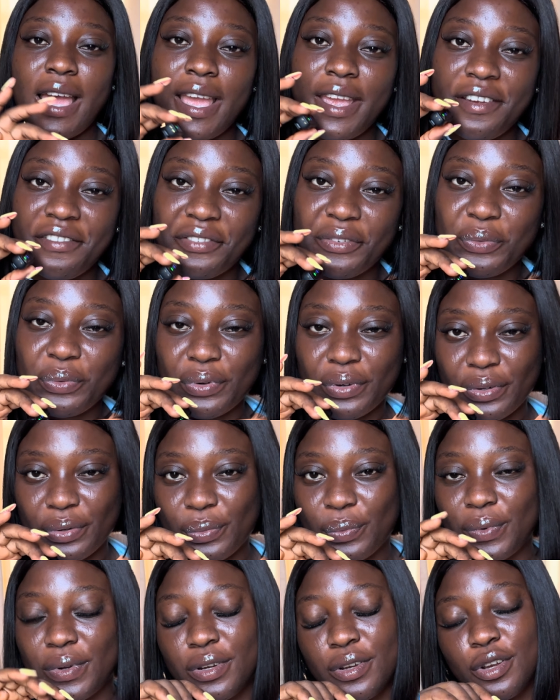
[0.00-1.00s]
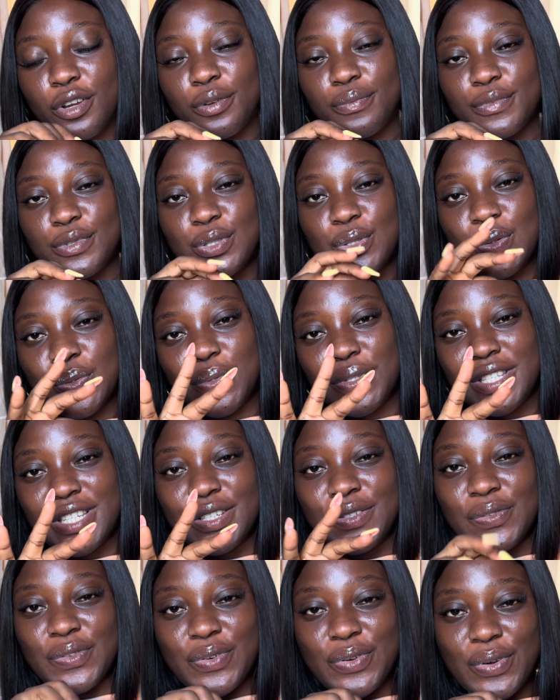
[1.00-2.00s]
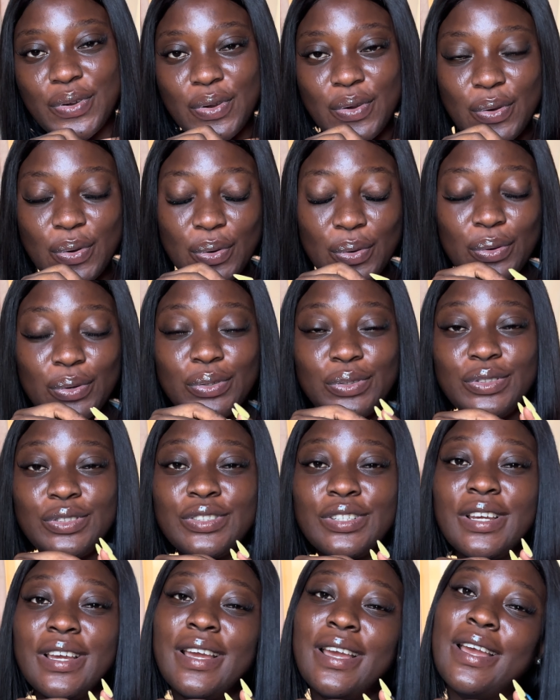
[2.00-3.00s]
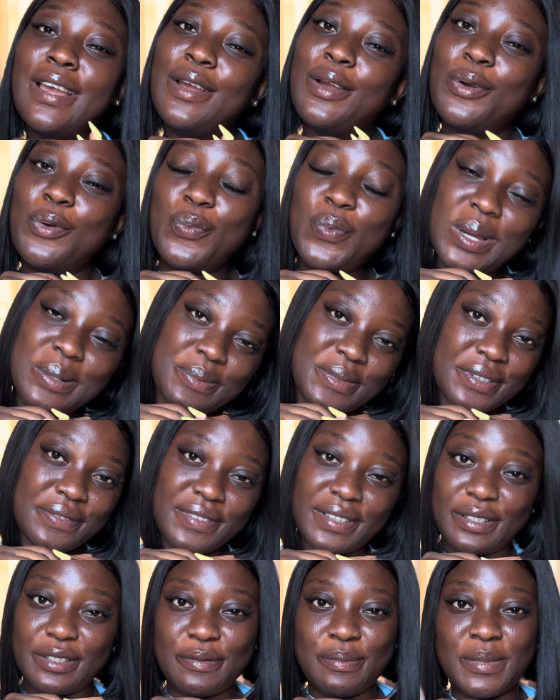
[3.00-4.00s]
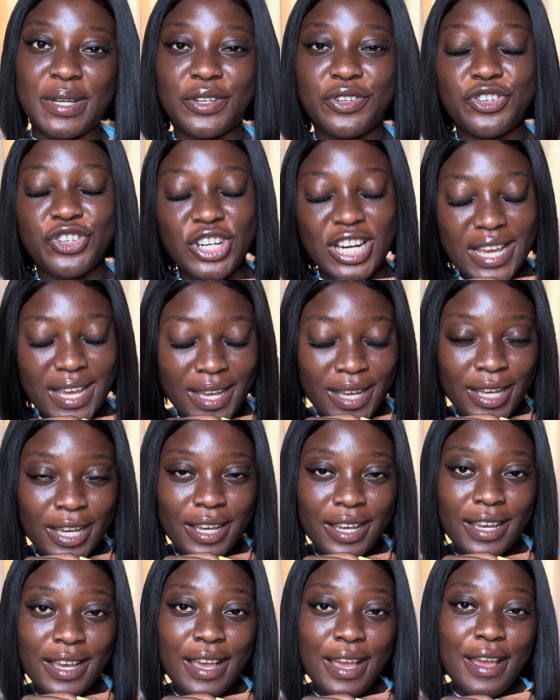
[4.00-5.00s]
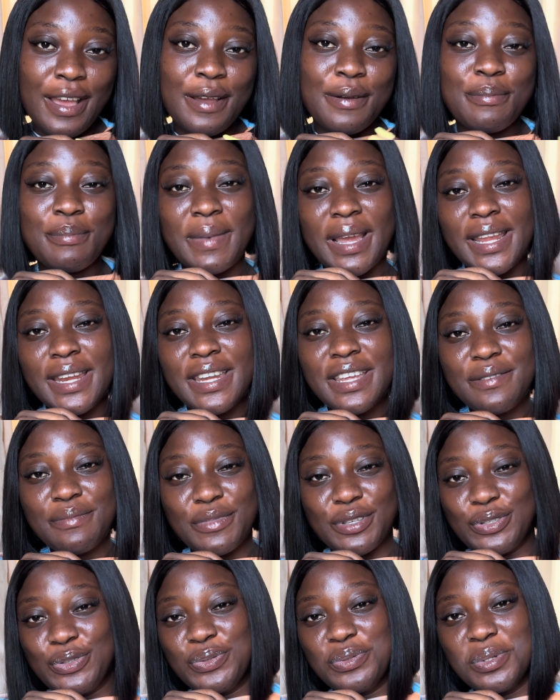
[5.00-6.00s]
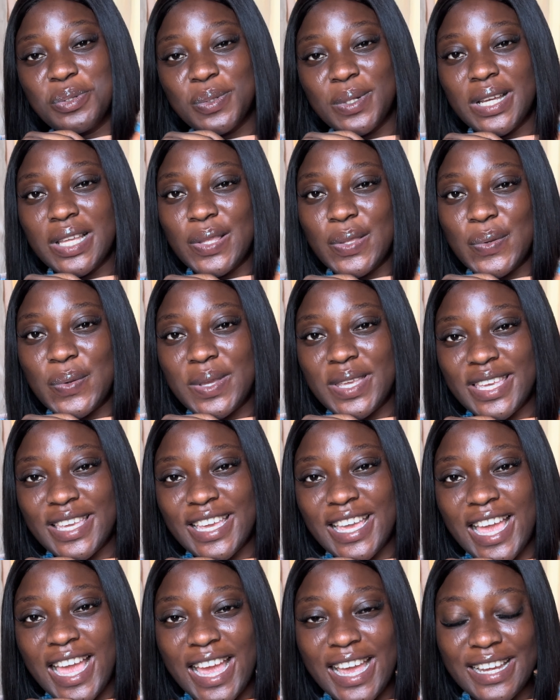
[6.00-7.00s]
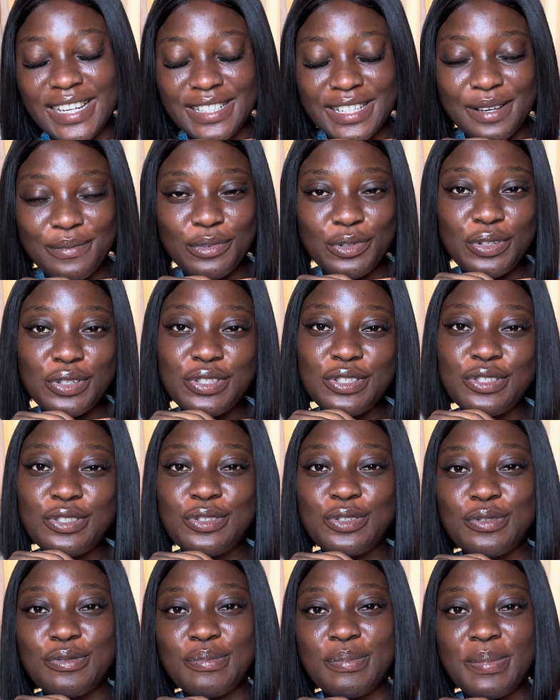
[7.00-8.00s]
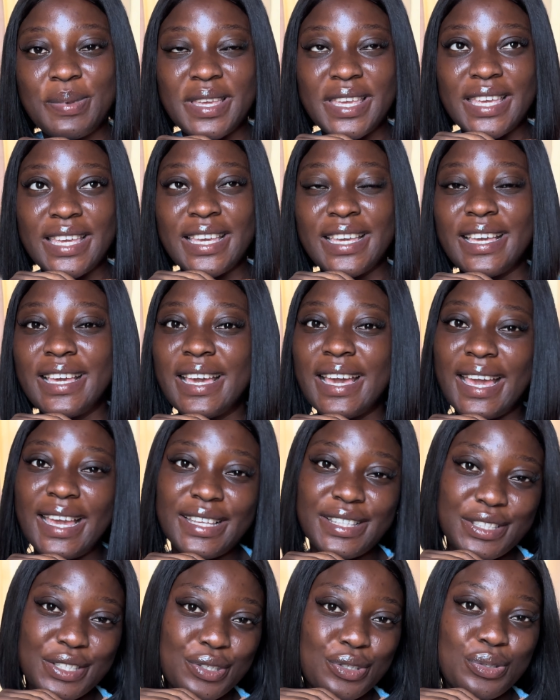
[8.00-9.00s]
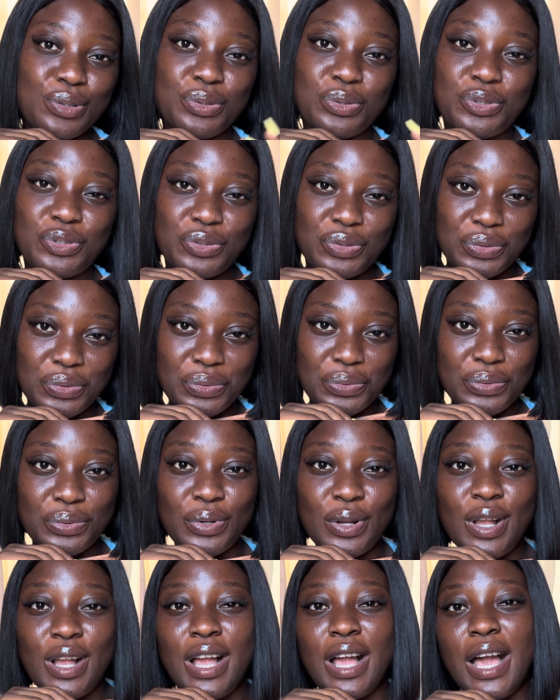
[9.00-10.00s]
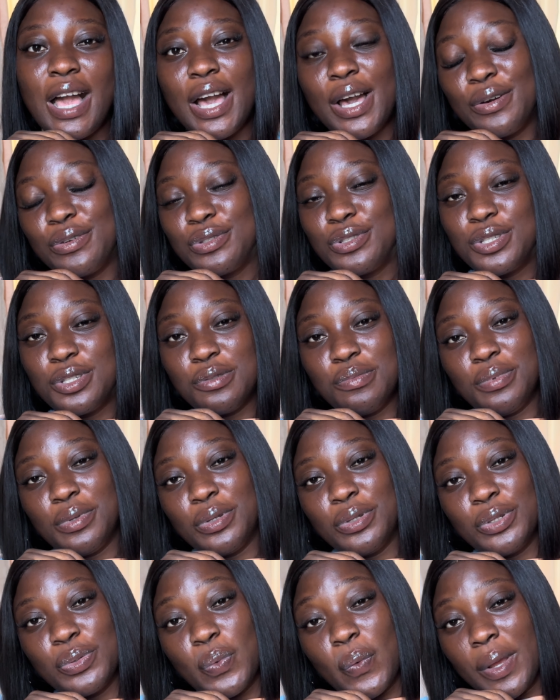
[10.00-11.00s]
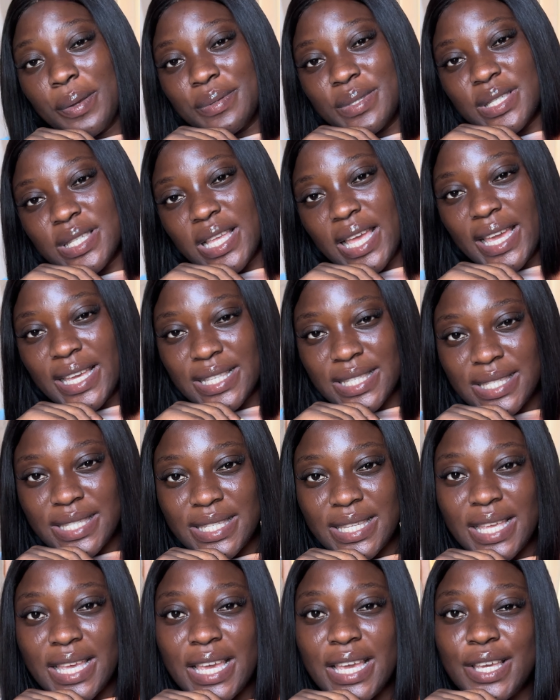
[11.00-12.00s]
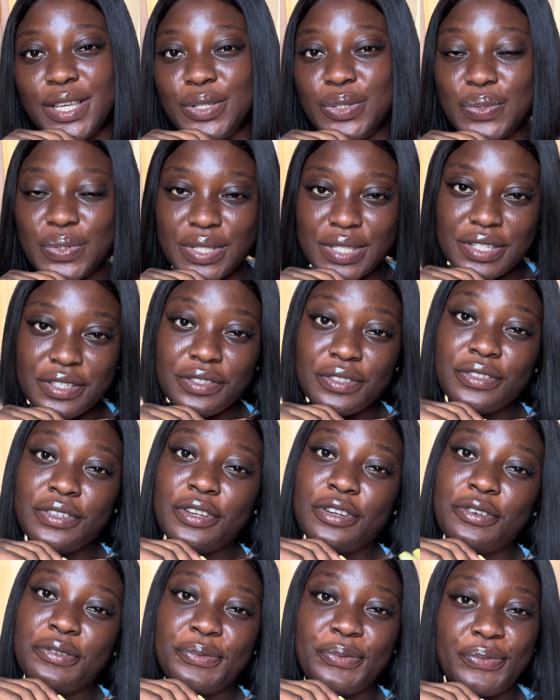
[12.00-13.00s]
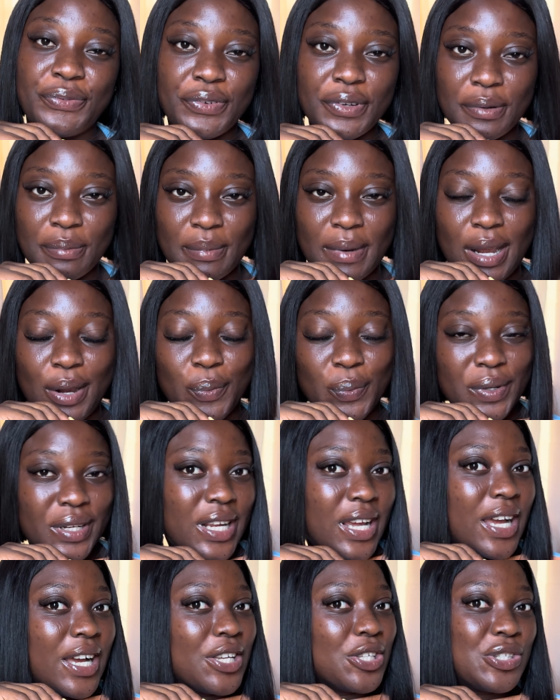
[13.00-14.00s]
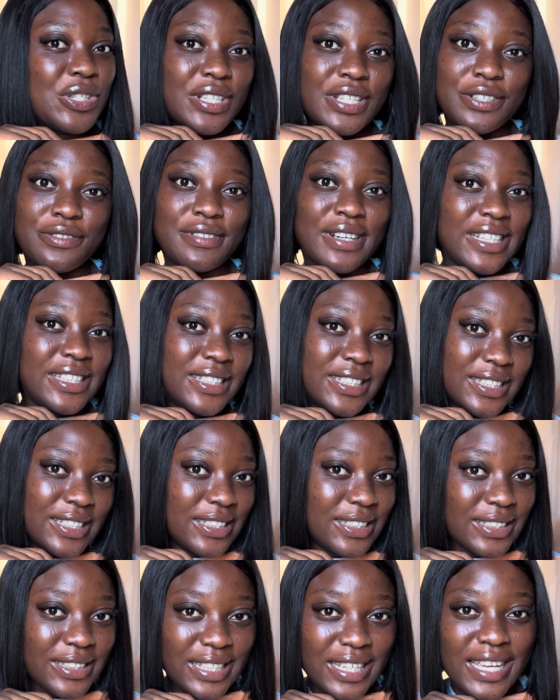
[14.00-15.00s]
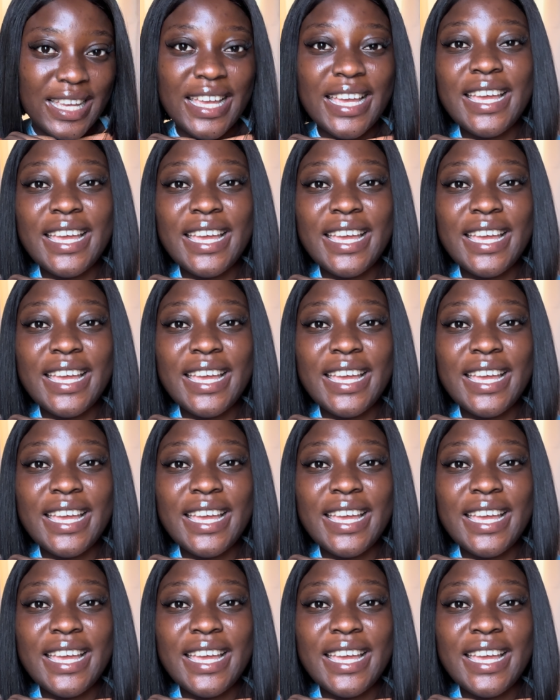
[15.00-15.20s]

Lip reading: Hi everyone, welcome to the No Code Web Development track. My name is Oluwatoye and I'm going to be guiding you through how to build websites using Framer without actually writing